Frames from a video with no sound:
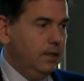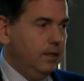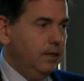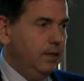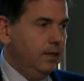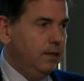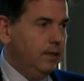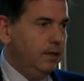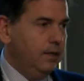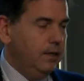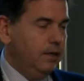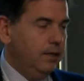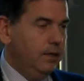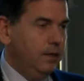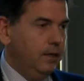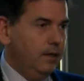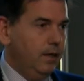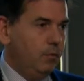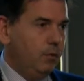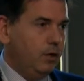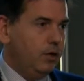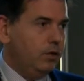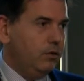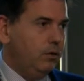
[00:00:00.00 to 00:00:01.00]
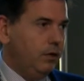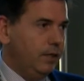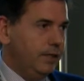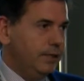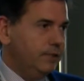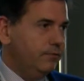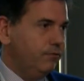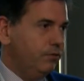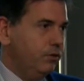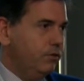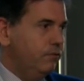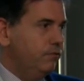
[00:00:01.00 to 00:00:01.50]
Our
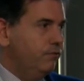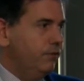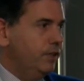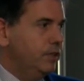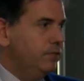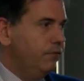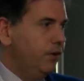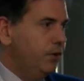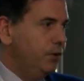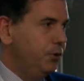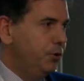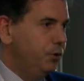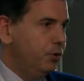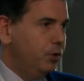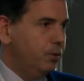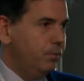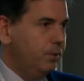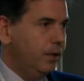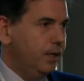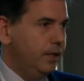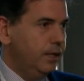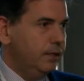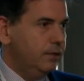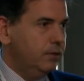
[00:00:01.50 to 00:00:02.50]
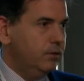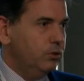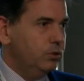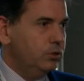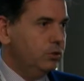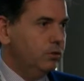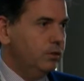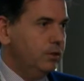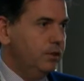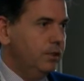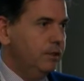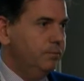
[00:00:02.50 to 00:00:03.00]
colleagues from Fresh Food Europe had
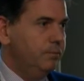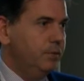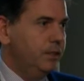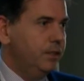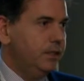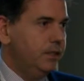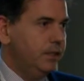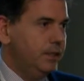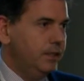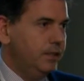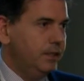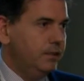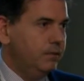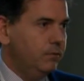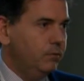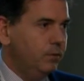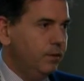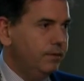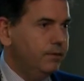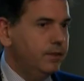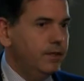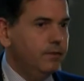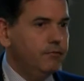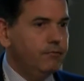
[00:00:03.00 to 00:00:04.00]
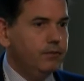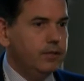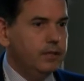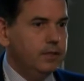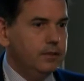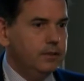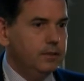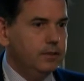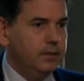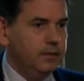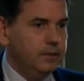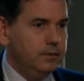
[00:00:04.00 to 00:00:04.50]
also a meeting with
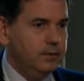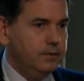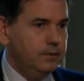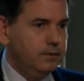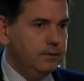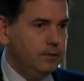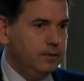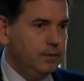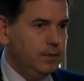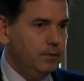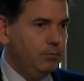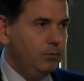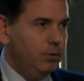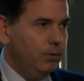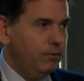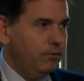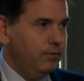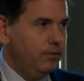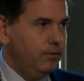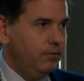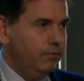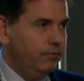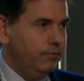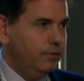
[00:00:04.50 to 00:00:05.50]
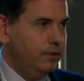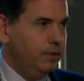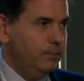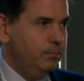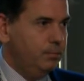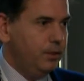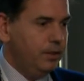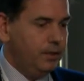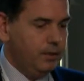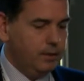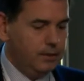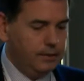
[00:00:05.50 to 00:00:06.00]
DEFRA in the month of
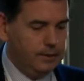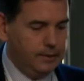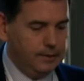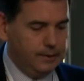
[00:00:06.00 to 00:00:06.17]
April.